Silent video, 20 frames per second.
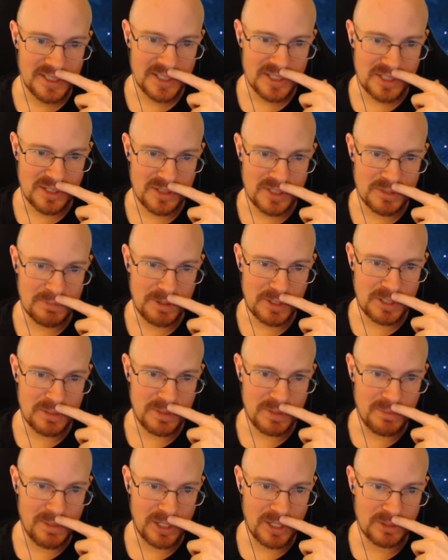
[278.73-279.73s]
So it's supposed to
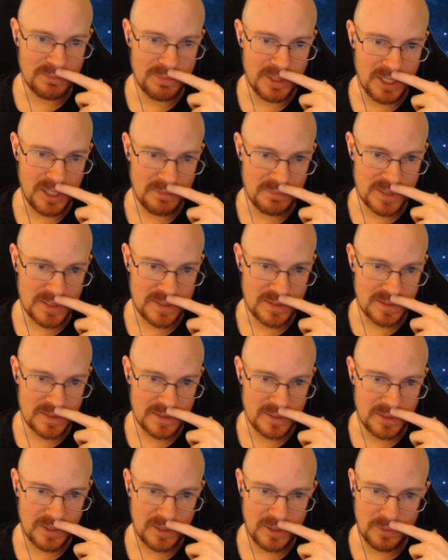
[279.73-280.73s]
be about the beams,
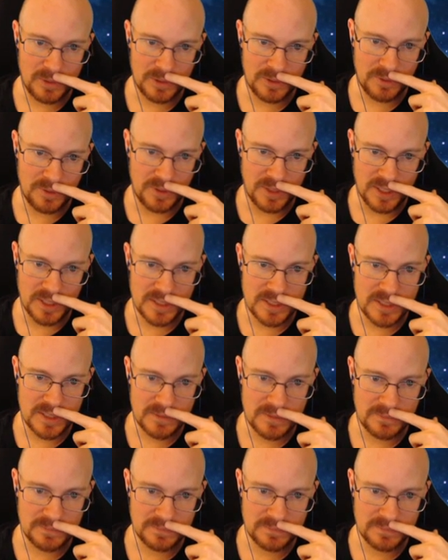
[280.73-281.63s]
so we'll do this.